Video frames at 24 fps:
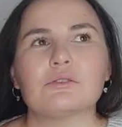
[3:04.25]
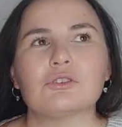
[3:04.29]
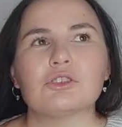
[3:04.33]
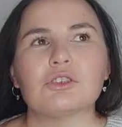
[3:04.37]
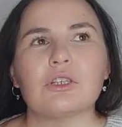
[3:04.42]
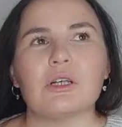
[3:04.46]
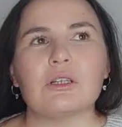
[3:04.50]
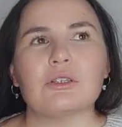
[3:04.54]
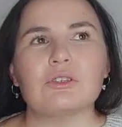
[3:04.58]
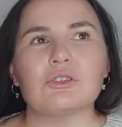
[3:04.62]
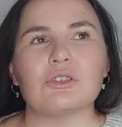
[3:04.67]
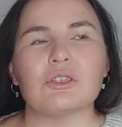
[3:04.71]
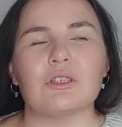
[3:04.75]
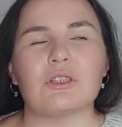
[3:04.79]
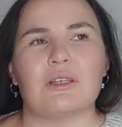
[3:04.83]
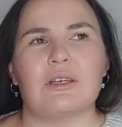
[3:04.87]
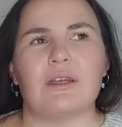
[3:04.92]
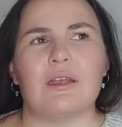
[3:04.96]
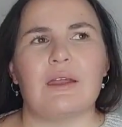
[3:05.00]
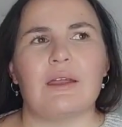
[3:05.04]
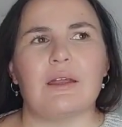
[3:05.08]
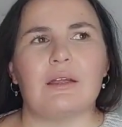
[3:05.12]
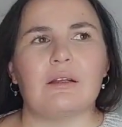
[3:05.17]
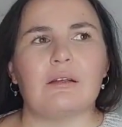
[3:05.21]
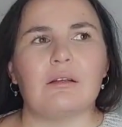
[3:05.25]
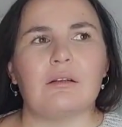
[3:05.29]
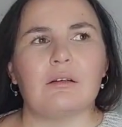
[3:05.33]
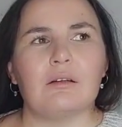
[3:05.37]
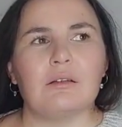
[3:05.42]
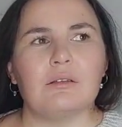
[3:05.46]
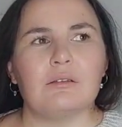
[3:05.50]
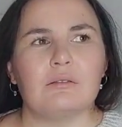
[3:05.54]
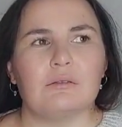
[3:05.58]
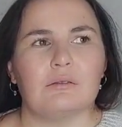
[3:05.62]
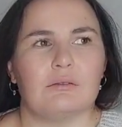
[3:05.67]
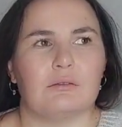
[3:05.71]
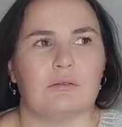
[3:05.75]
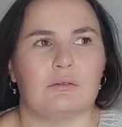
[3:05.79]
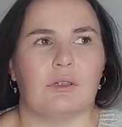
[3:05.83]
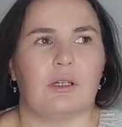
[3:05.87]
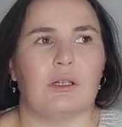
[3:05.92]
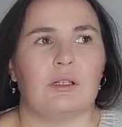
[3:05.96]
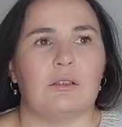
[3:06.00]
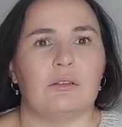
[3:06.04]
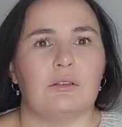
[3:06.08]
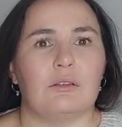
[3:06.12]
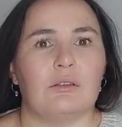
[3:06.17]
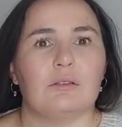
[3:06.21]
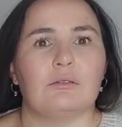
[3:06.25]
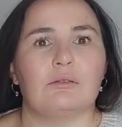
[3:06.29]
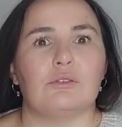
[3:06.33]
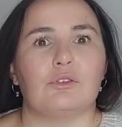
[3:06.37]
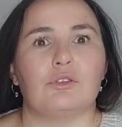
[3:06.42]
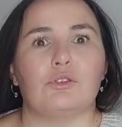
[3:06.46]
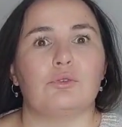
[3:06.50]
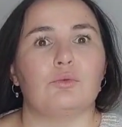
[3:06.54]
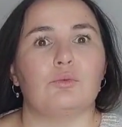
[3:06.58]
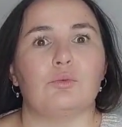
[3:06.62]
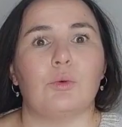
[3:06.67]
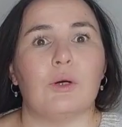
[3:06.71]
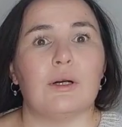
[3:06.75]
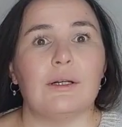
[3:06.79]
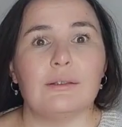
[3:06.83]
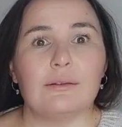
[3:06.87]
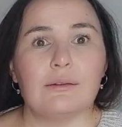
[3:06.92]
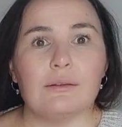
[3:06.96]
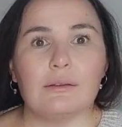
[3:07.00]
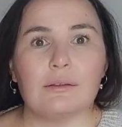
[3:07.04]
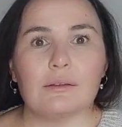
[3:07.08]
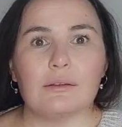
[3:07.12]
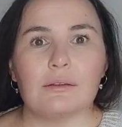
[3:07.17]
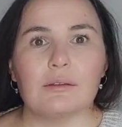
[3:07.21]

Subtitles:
change the neckline. I don't know to what.